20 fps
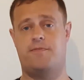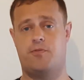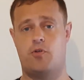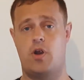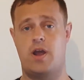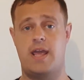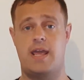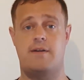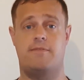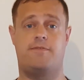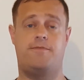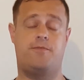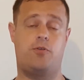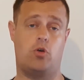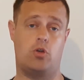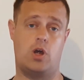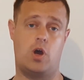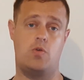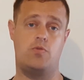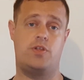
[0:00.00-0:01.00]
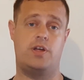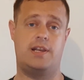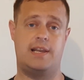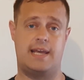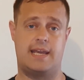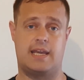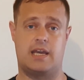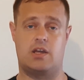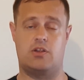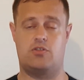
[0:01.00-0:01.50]
3, follow the
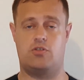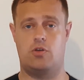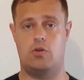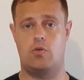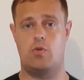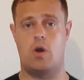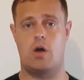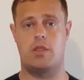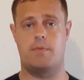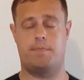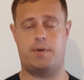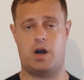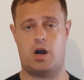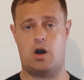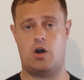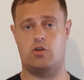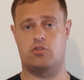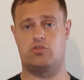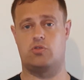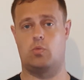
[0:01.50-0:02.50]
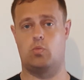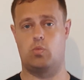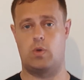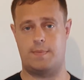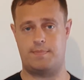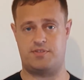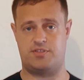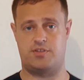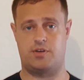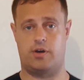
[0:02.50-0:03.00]
link to the park's
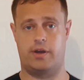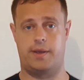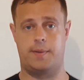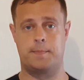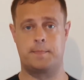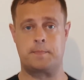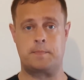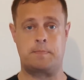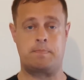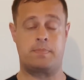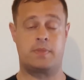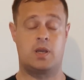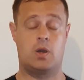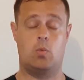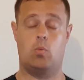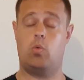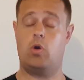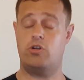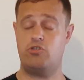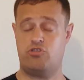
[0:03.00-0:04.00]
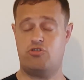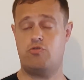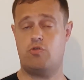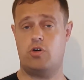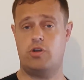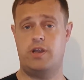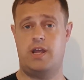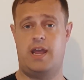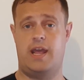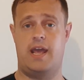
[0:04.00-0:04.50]
website. Once you're
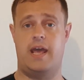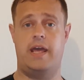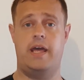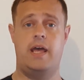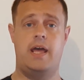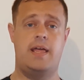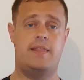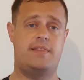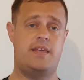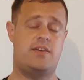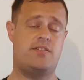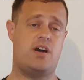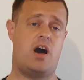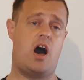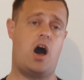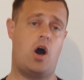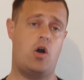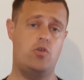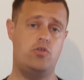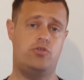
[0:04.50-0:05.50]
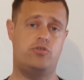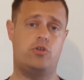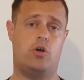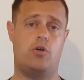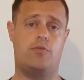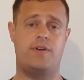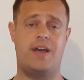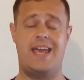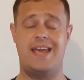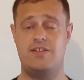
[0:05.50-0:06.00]
on here, there's a host
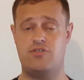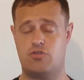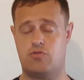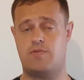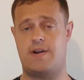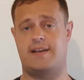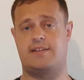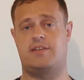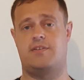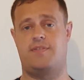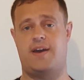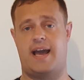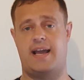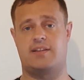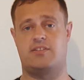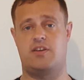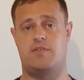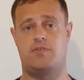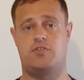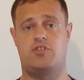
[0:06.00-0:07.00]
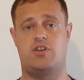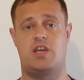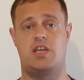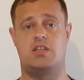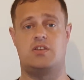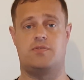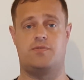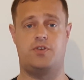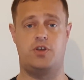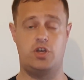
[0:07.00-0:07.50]
of interactive
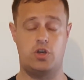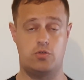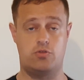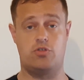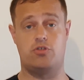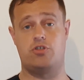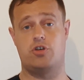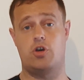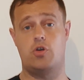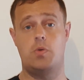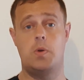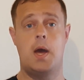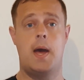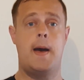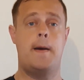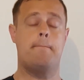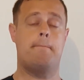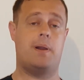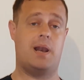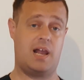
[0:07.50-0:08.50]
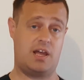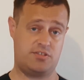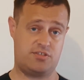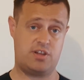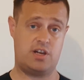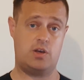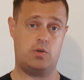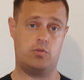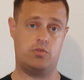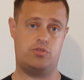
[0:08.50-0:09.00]
activities for you to do, plus a
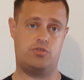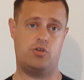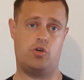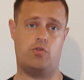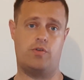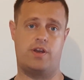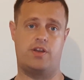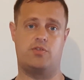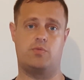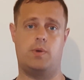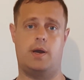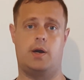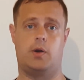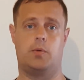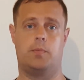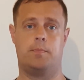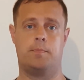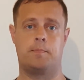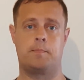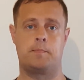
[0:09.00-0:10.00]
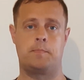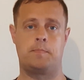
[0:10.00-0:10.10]
little story as well.